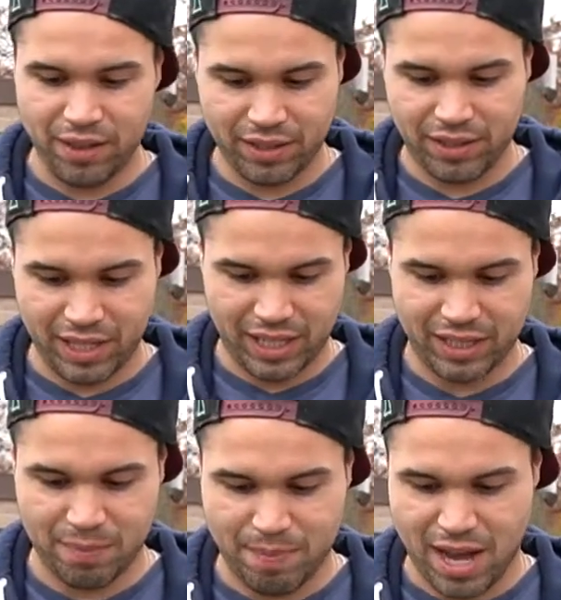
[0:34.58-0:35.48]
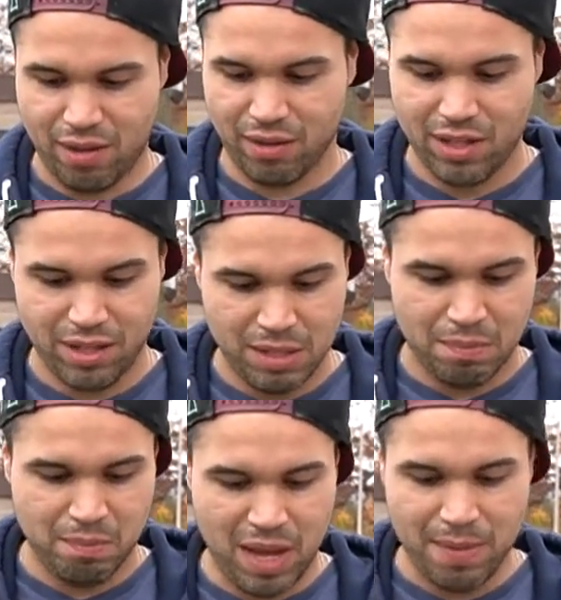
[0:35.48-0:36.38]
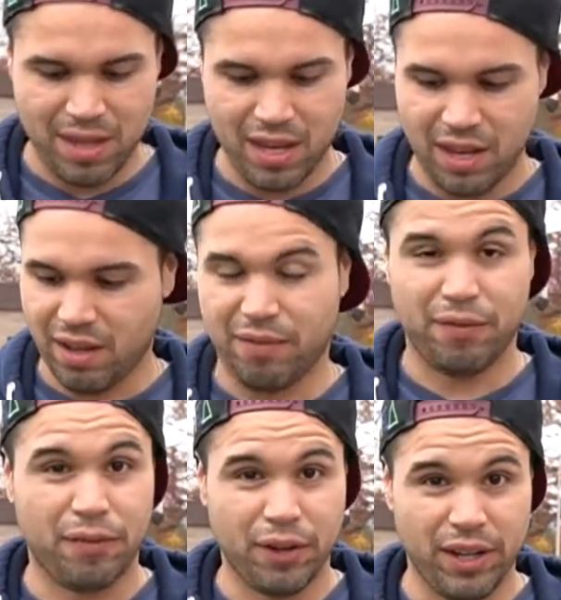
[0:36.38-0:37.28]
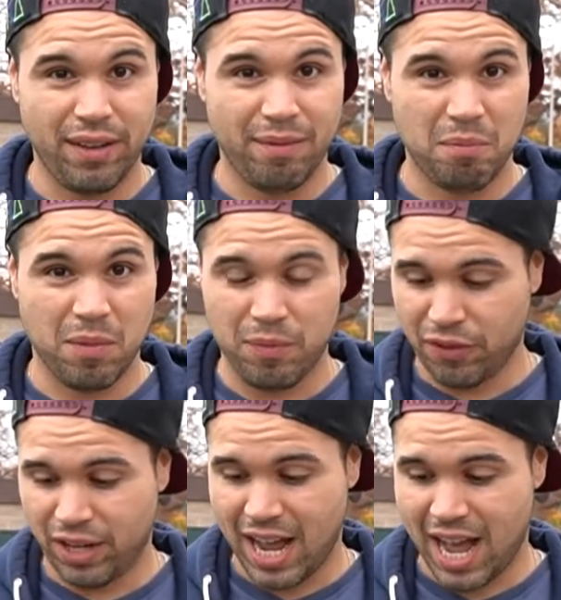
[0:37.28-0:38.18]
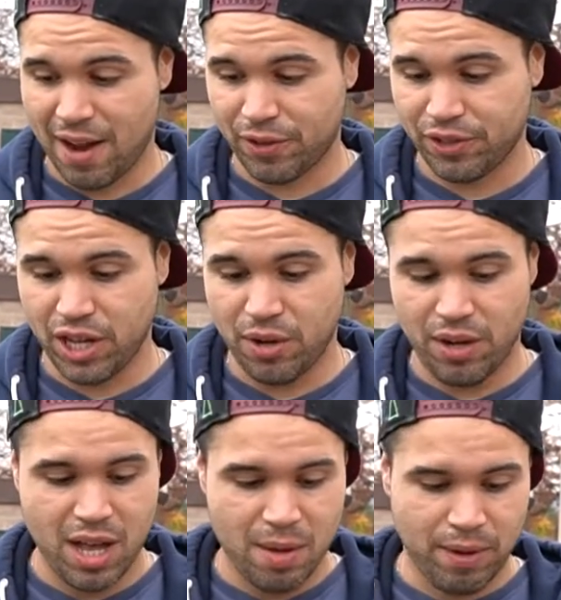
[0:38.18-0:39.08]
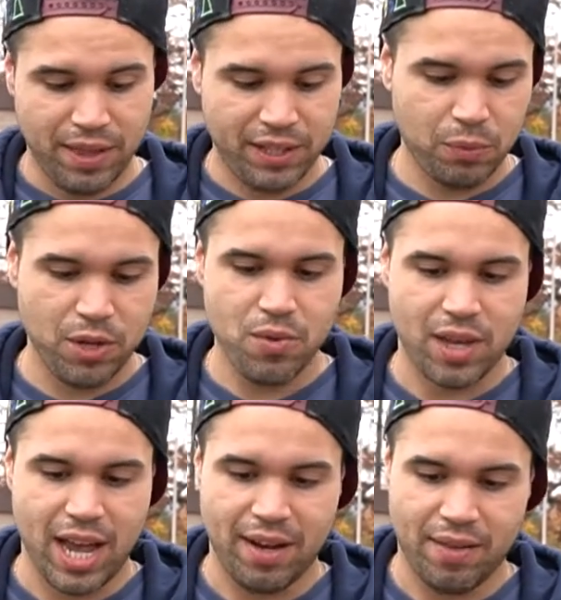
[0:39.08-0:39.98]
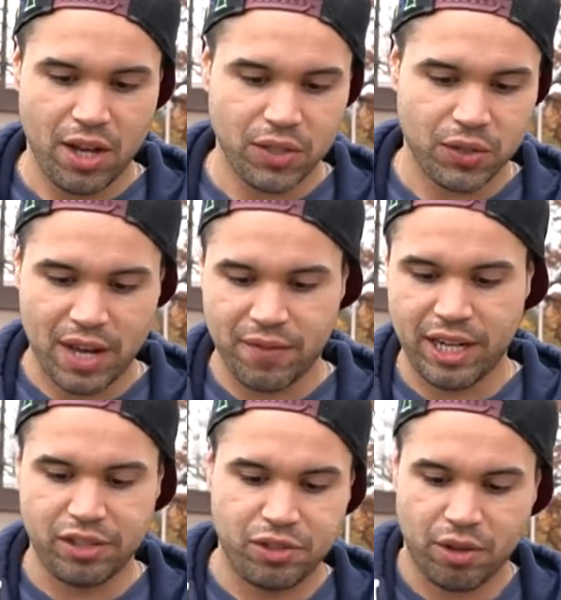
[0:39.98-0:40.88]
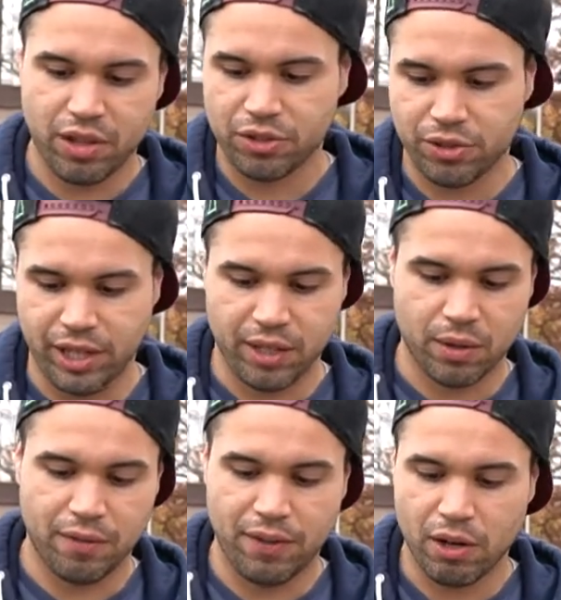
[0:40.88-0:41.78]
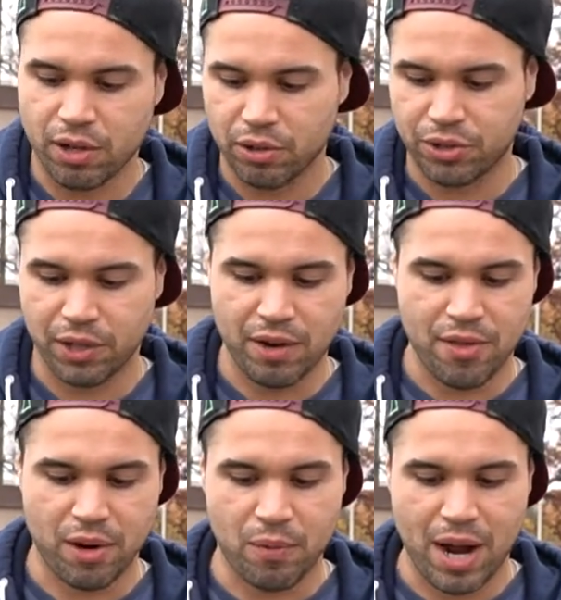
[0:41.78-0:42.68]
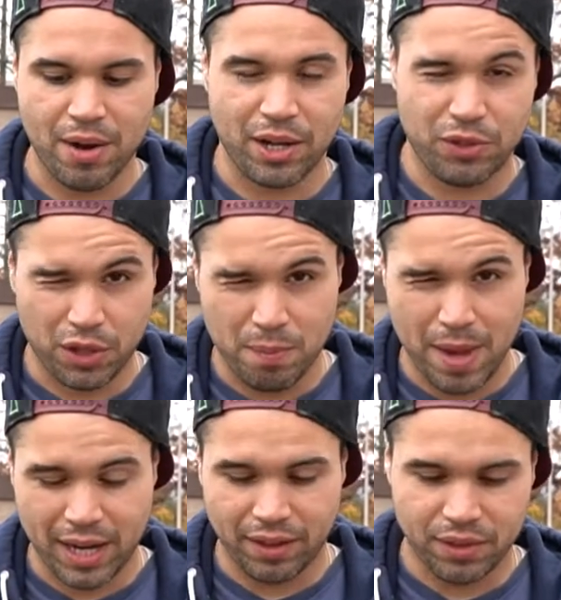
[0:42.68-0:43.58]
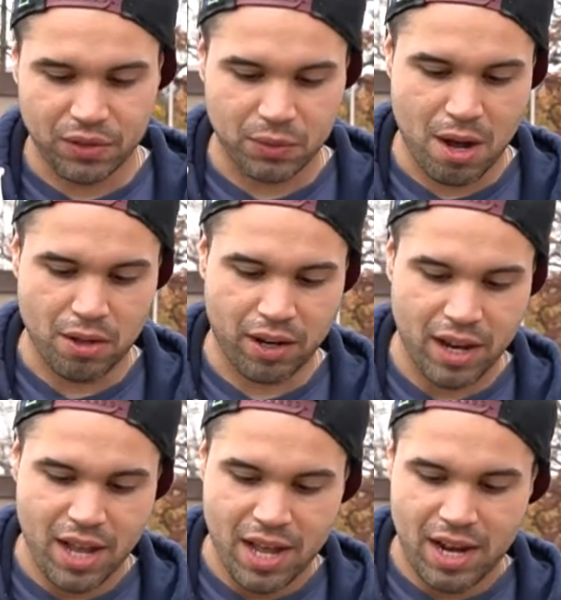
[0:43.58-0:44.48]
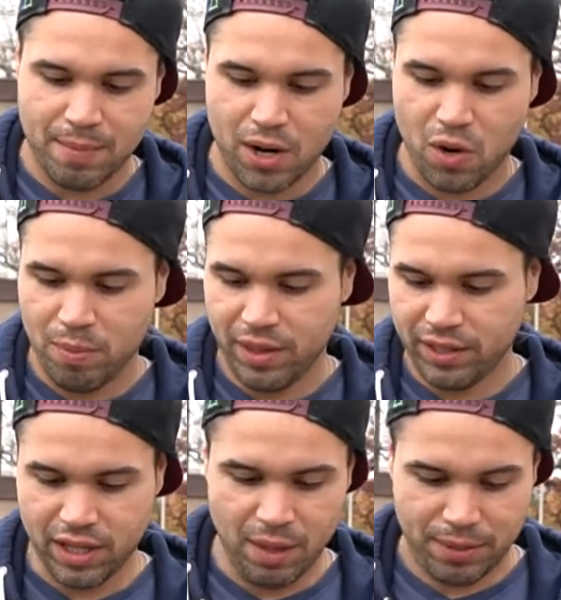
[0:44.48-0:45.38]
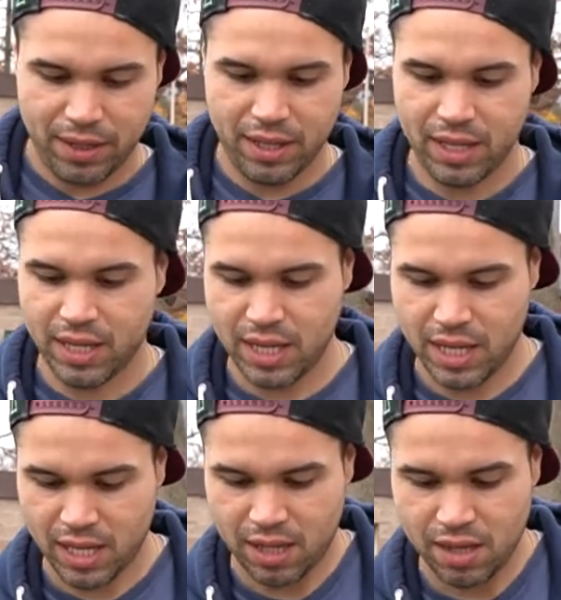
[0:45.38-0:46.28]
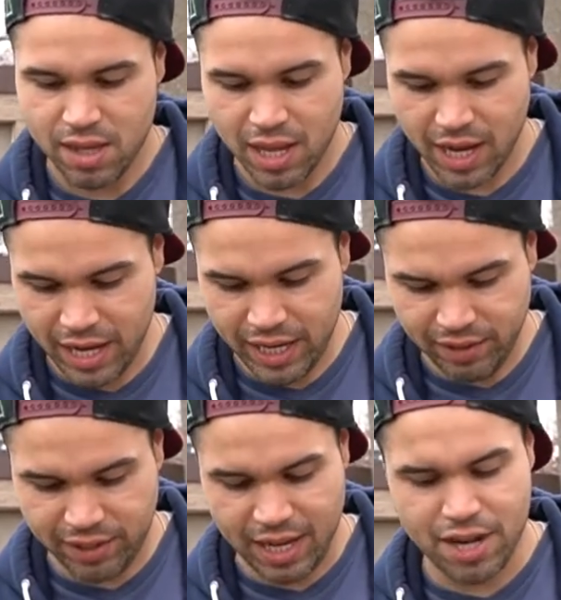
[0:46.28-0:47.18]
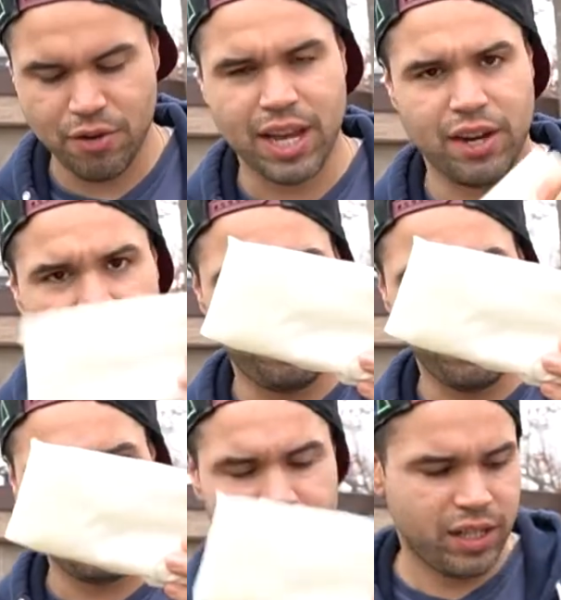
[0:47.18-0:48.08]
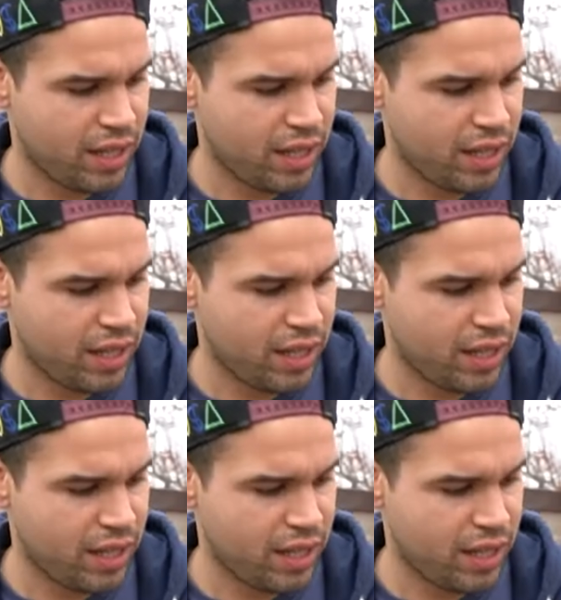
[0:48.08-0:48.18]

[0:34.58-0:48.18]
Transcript: looks like it's about maybe a foot and a half or so, but this is what you get. They also have a nice drawstring, or a Velcro string rather, around here so you can make it a little smaller. Now, I'm gonna open this up, and inside you'll get your diffusion